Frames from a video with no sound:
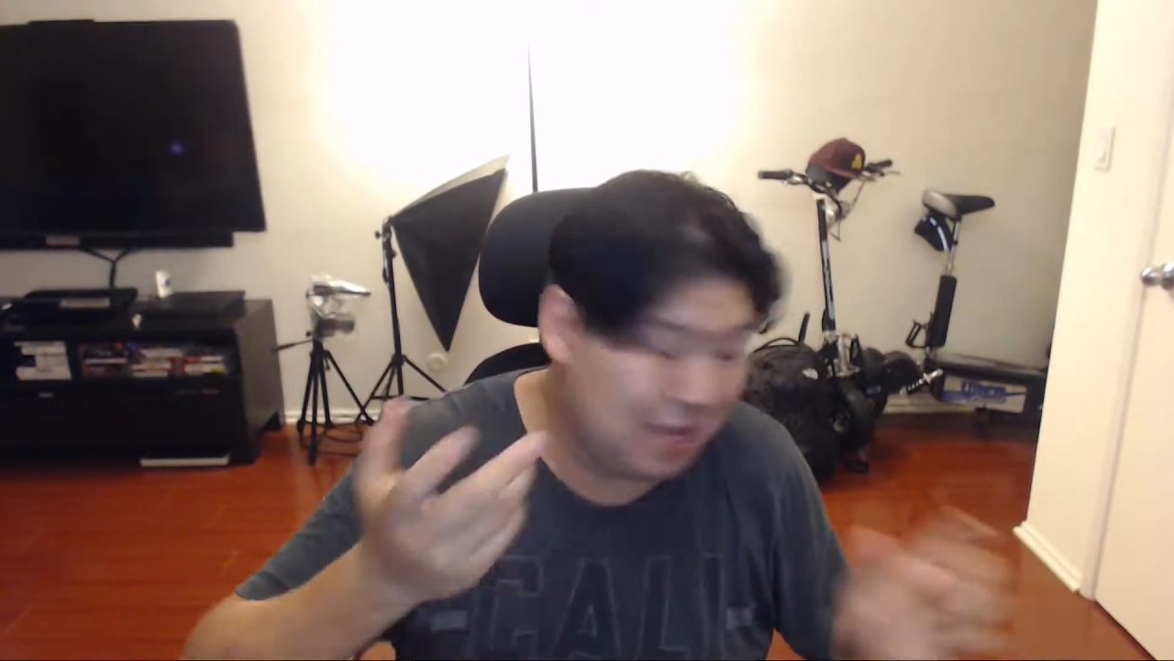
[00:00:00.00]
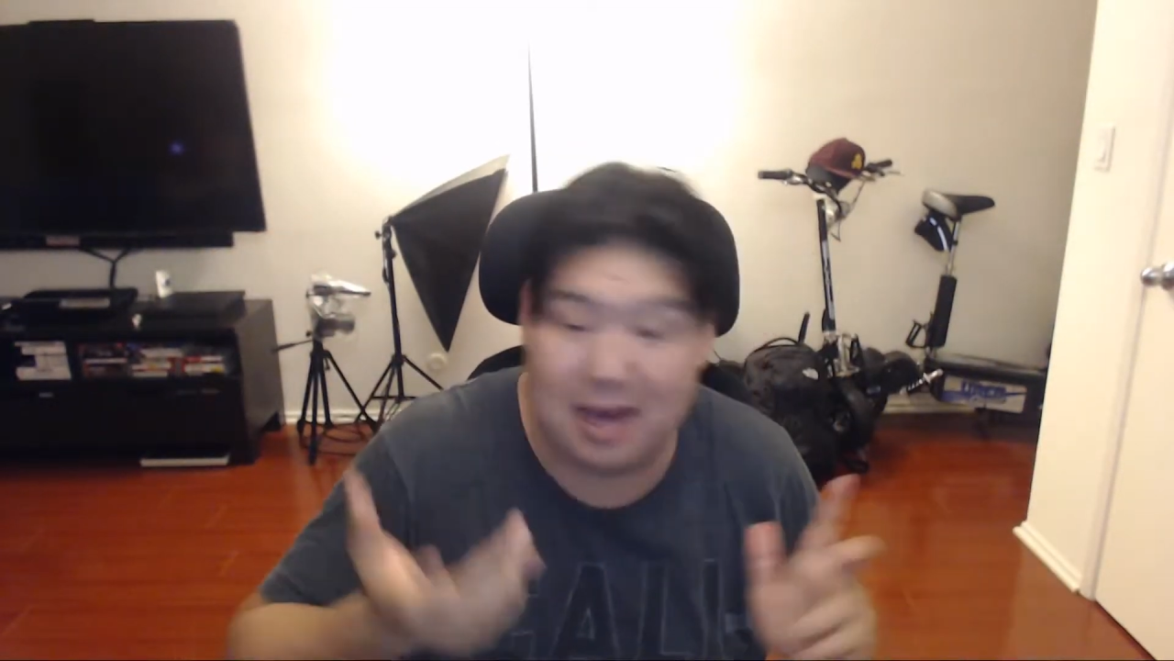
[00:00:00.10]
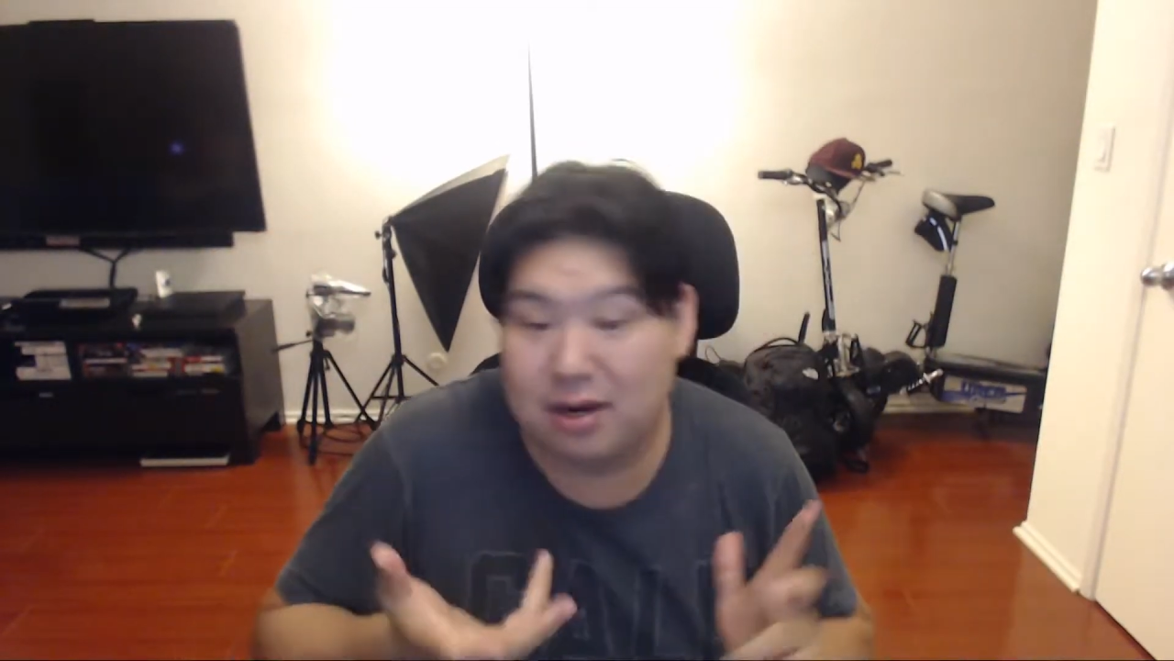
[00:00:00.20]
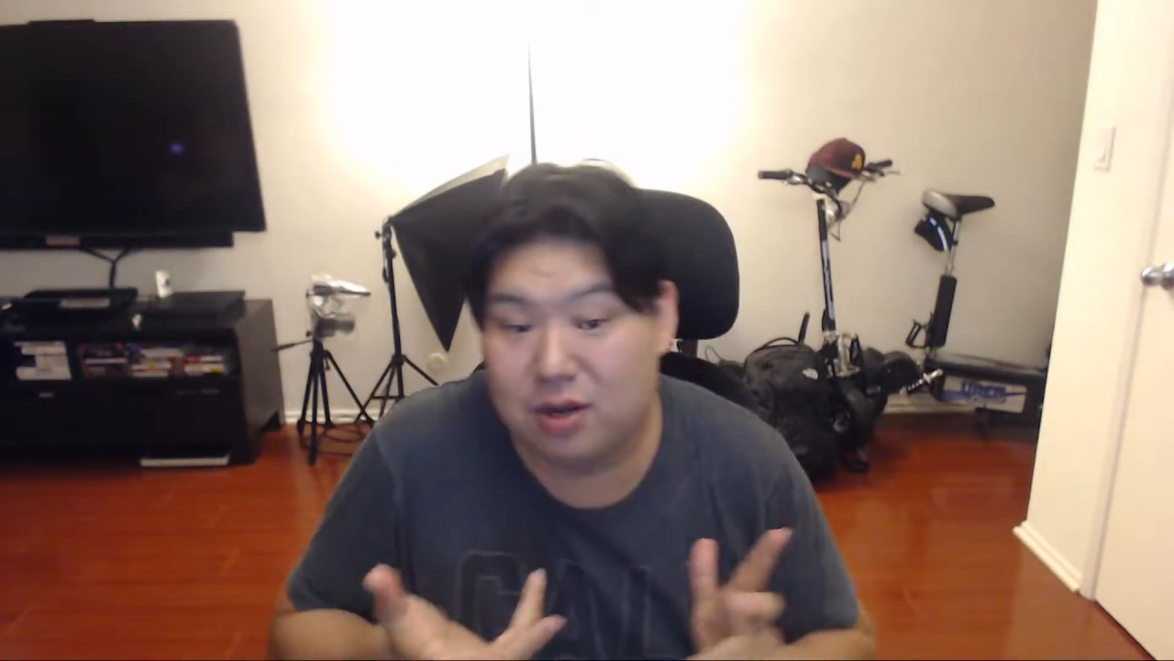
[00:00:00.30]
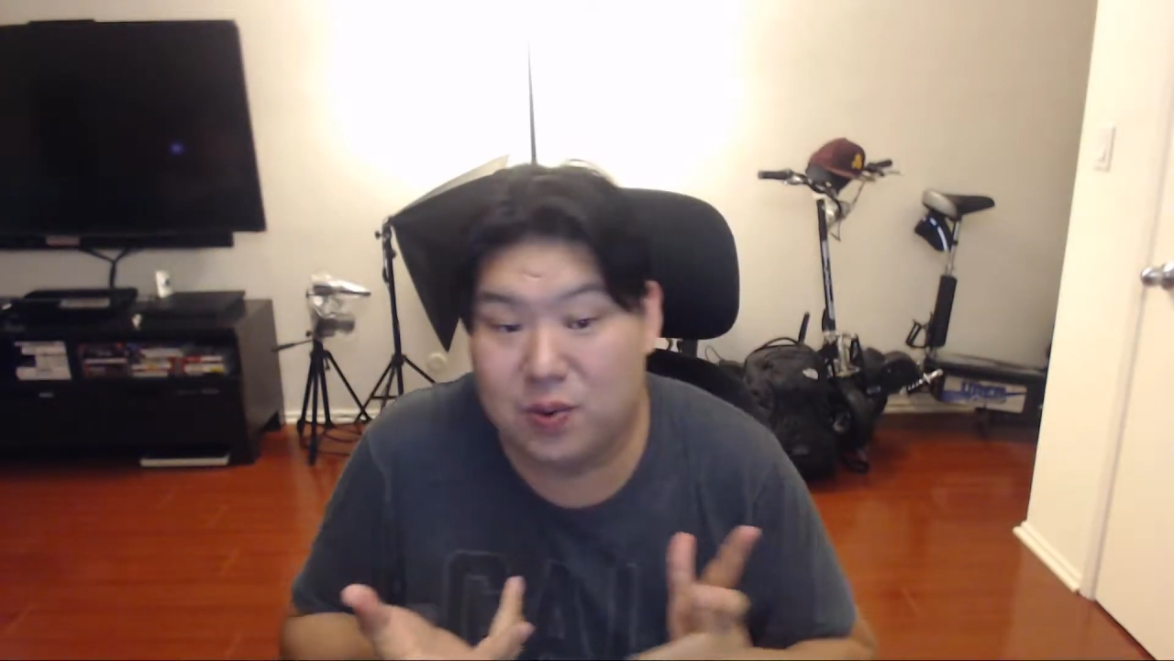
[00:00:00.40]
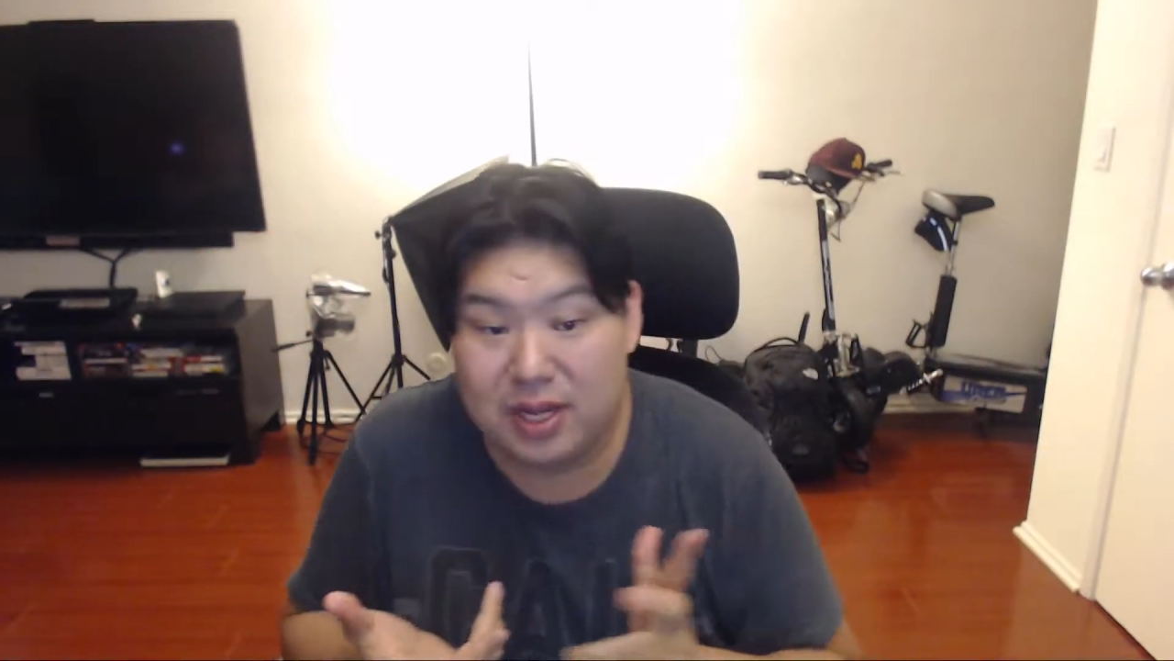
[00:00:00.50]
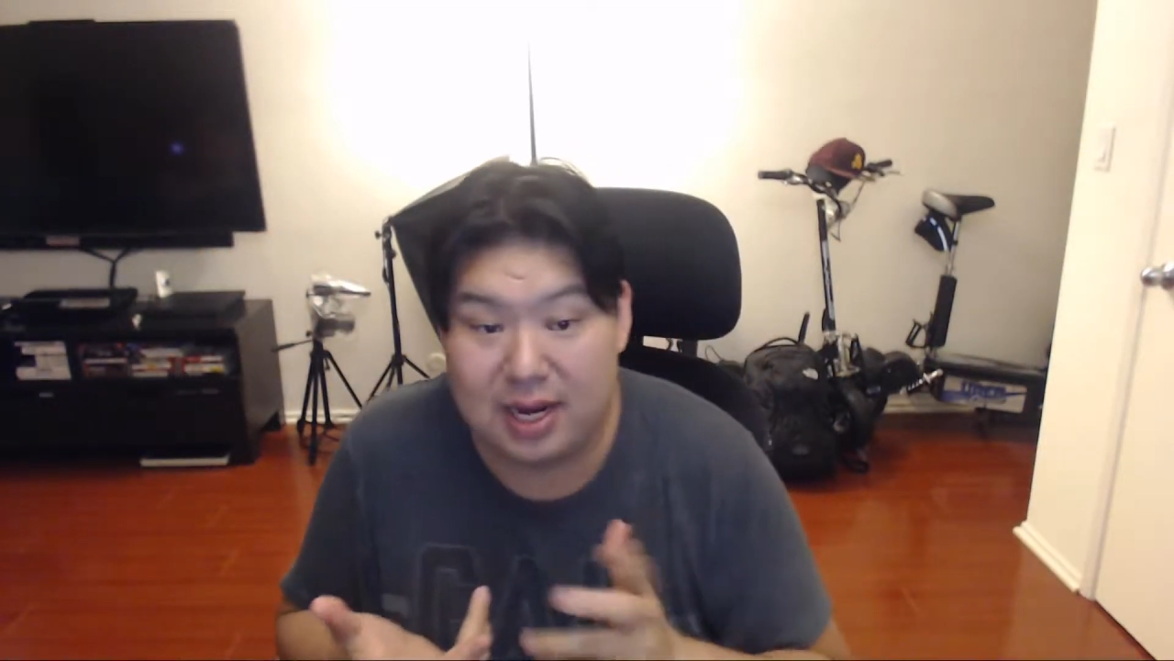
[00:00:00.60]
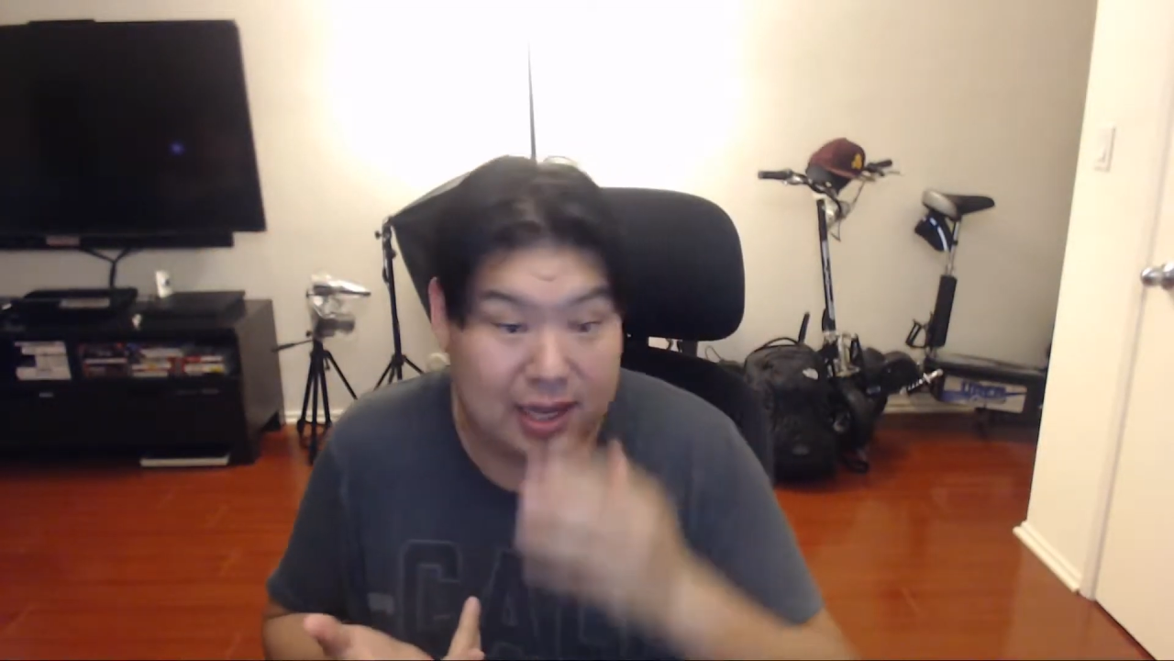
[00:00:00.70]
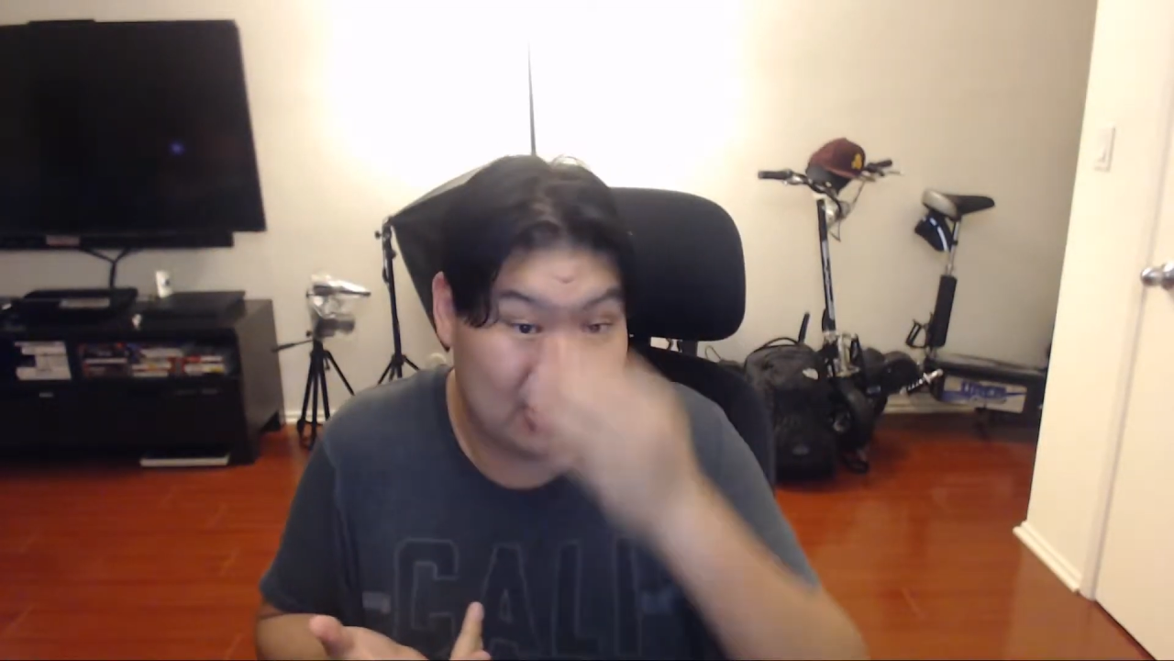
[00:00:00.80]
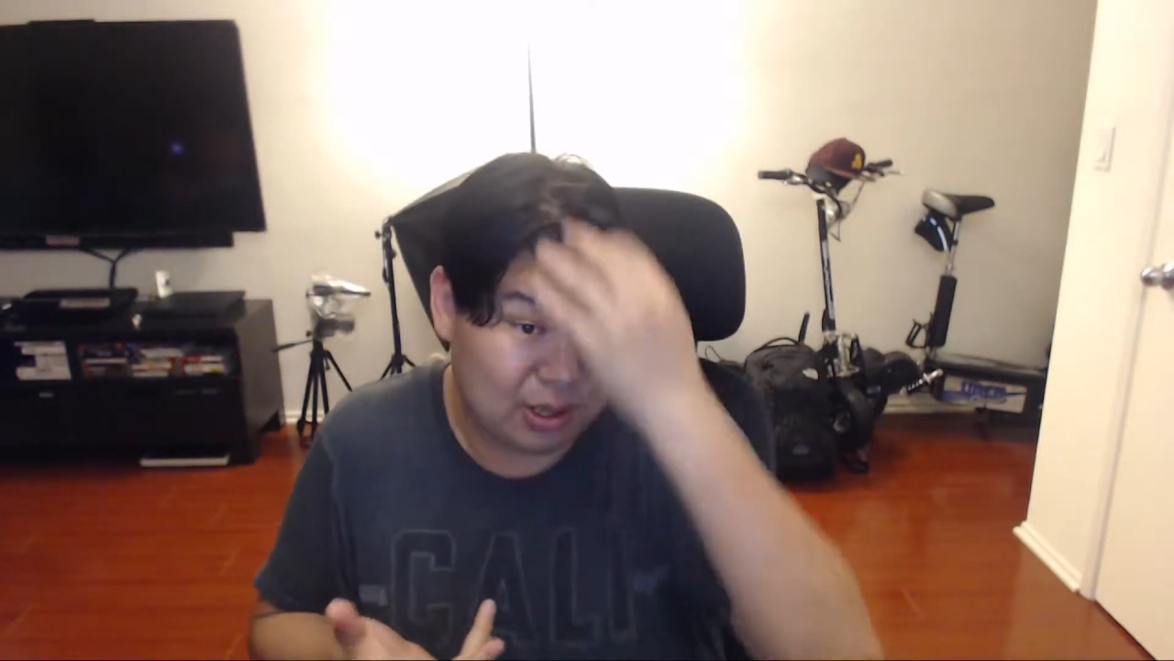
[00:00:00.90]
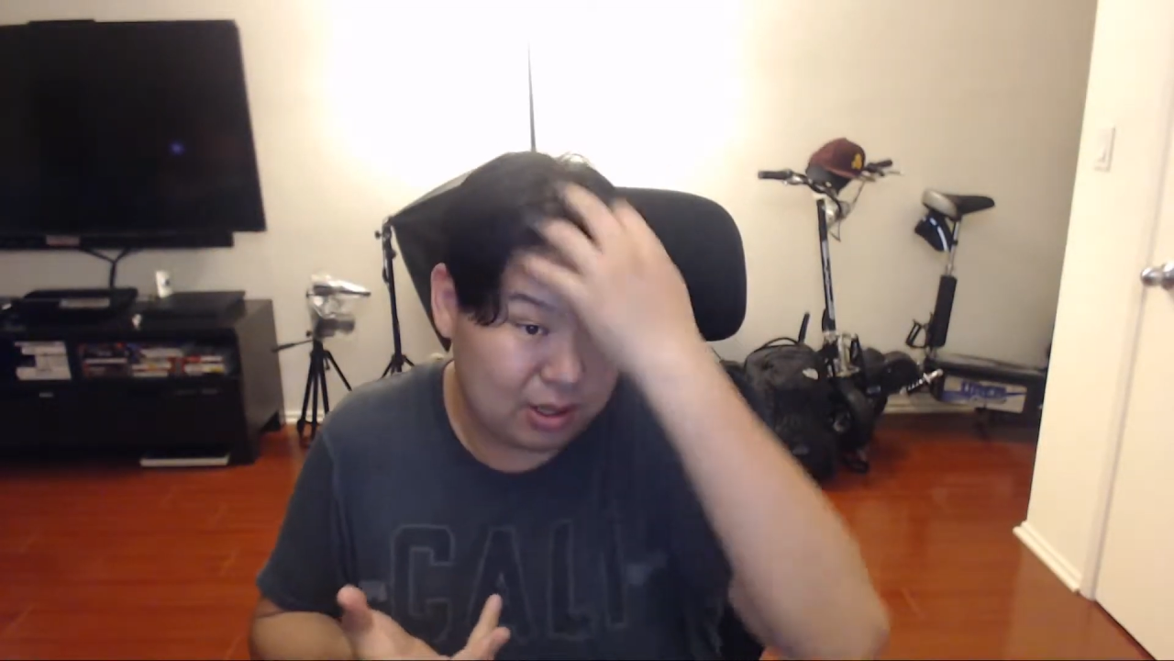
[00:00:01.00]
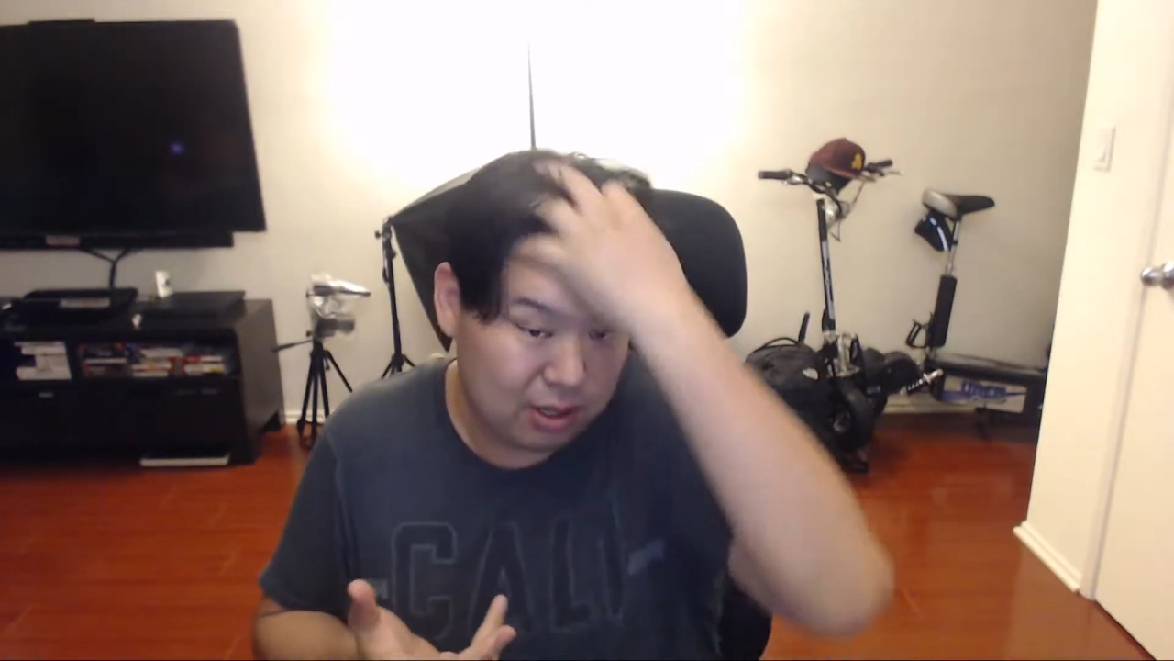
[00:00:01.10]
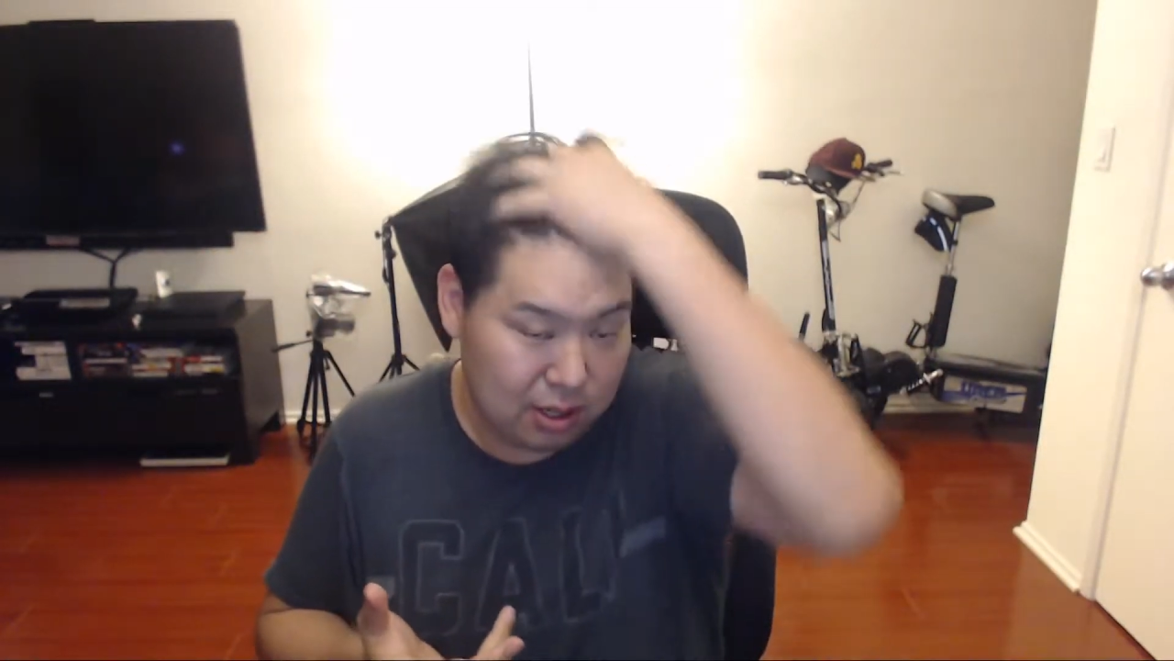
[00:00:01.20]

adequate at all.